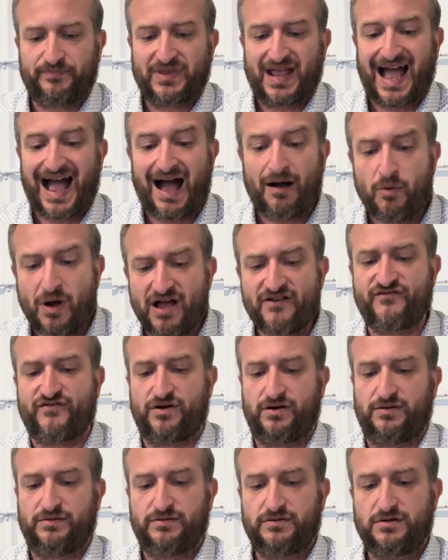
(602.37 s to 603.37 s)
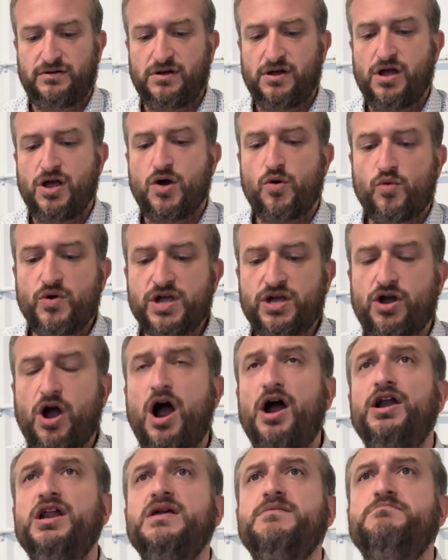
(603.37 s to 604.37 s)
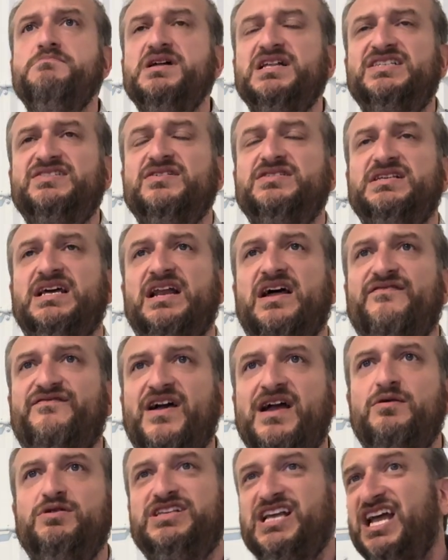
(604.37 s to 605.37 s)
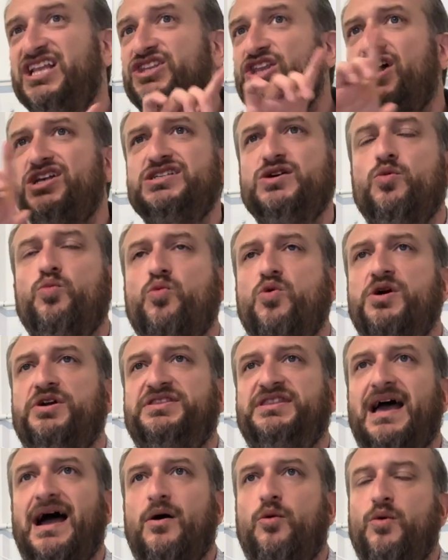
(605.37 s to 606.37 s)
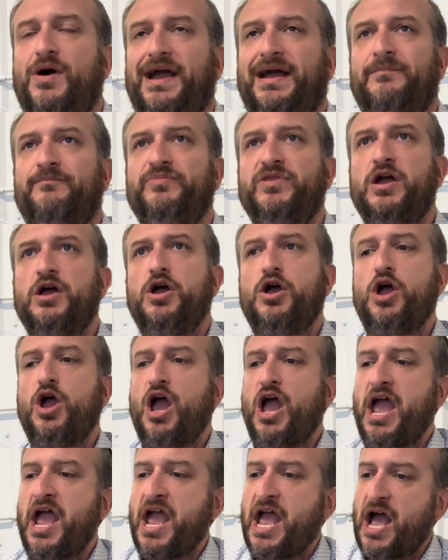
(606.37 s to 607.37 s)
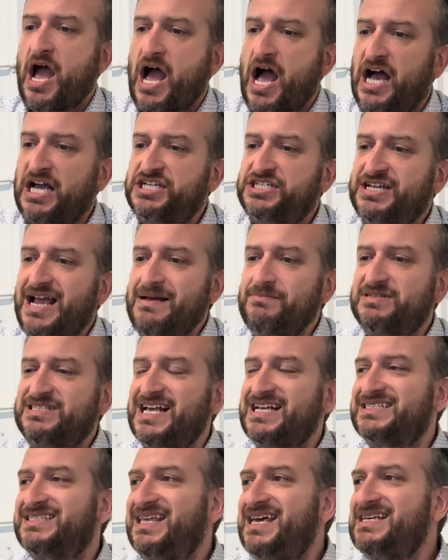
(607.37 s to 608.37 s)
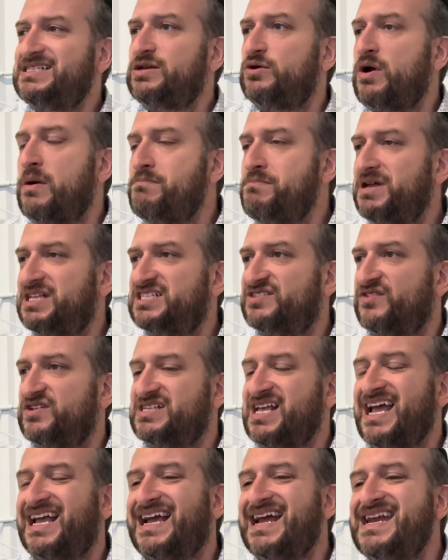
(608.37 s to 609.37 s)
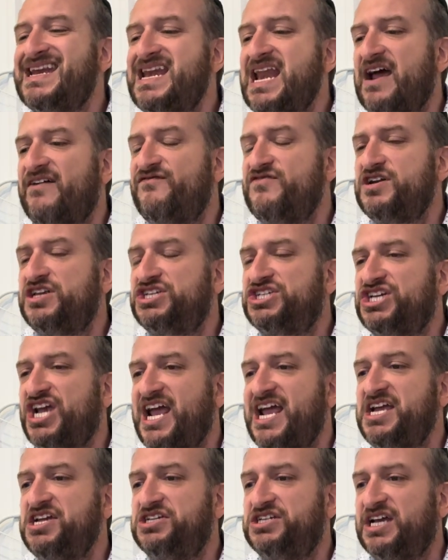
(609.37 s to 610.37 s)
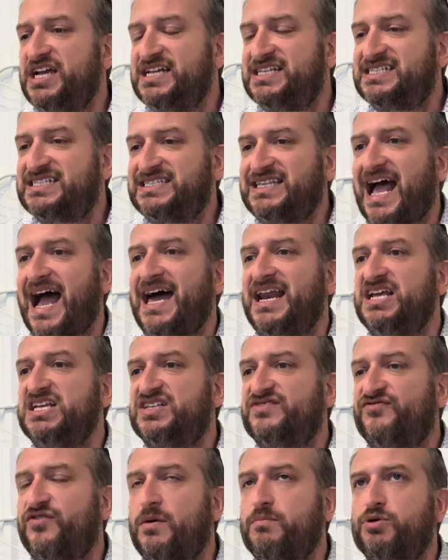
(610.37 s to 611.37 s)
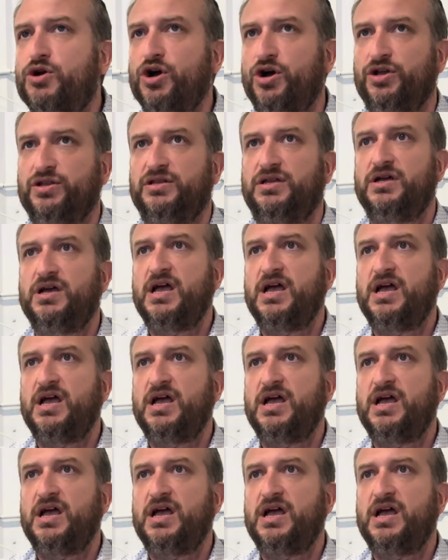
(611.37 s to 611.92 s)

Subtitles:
However, regarding mitzvahs and averos, it doesn't work that way. Hashem says these are a mitzvahs. It can never change its status from good.